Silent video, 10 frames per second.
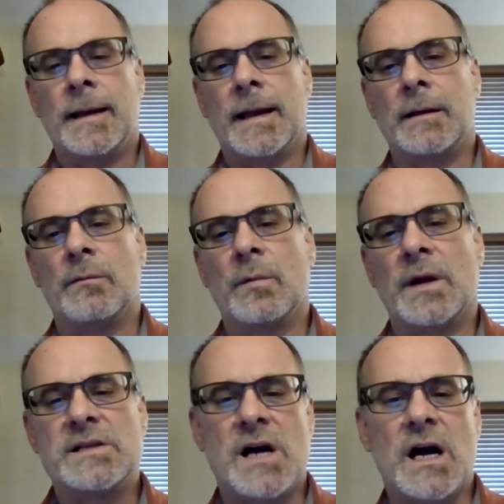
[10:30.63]
And
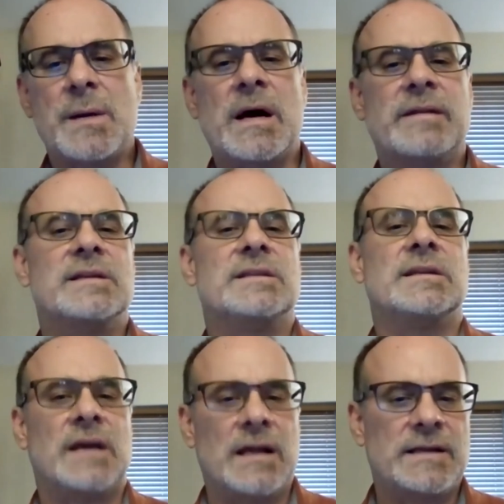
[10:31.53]
when I talk about these
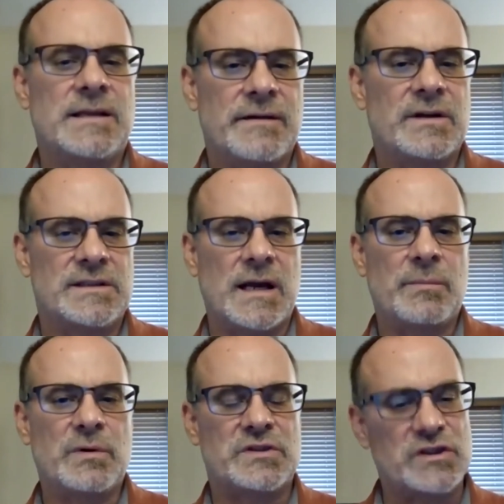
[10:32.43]
things, I like to give
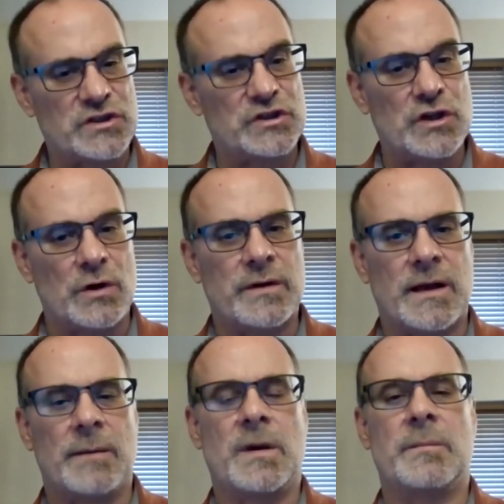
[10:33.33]
examples just to show
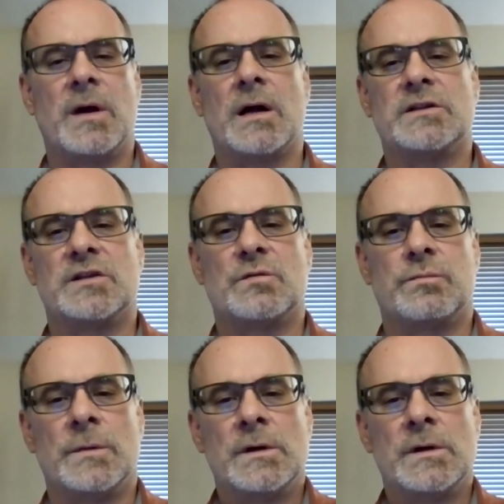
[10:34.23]
that I'm not just